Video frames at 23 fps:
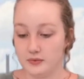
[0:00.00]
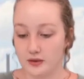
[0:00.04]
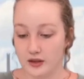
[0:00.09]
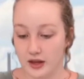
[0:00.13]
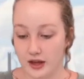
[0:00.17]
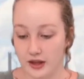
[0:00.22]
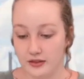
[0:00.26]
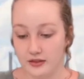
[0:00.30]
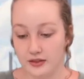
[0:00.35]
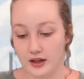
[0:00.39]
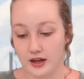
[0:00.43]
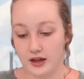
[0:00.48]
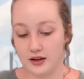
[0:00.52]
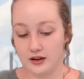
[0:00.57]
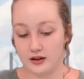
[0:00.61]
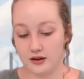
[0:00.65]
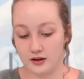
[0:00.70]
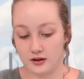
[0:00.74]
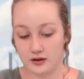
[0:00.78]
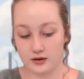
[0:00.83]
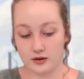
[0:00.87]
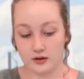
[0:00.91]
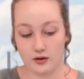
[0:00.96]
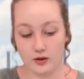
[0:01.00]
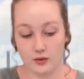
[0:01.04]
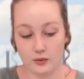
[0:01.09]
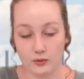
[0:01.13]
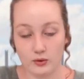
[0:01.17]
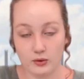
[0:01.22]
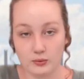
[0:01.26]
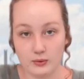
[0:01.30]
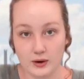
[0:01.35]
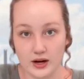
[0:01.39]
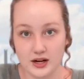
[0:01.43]
And then
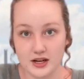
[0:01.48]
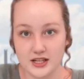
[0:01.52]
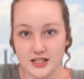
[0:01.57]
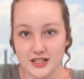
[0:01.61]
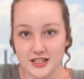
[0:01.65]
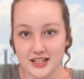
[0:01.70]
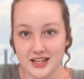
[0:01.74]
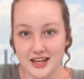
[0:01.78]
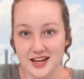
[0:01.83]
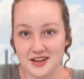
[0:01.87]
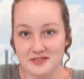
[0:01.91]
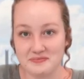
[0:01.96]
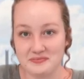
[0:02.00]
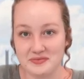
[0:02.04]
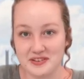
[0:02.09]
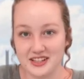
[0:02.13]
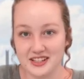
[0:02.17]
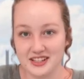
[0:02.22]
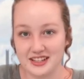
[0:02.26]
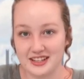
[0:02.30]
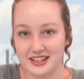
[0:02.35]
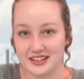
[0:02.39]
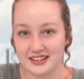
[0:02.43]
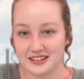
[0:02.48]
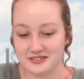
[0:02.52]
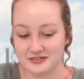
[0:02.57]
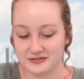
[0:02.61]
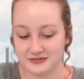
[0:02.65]
we're ready to get building.